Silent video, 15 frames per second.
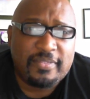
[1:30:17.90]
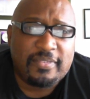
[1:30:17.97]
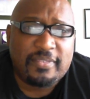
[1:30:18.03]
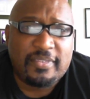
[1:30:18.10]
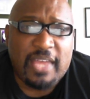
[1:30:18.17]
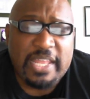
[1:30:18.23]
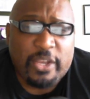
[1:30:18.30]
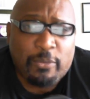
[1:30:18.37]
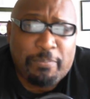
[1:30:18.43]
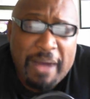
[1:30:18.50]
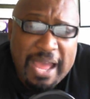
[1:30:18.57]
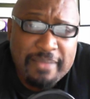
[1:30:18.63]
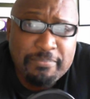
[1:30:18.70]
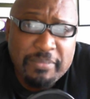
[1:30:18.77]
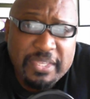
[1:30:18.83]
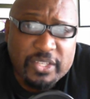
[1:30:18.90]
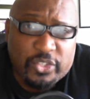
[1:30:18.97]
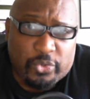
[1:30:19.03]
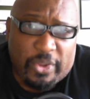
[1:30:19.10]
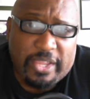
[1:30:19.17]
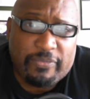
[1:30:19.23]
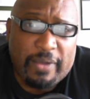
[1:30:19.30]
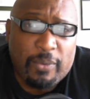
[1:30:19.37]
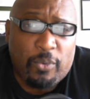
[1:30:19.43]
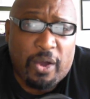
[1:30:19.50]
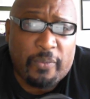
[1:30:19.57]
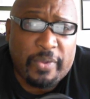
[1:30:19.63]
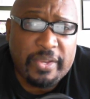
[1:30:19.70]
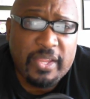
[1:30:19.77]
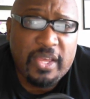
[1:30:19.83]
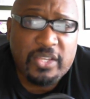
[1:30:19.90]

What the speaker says: I let her buy me a drink if I want one.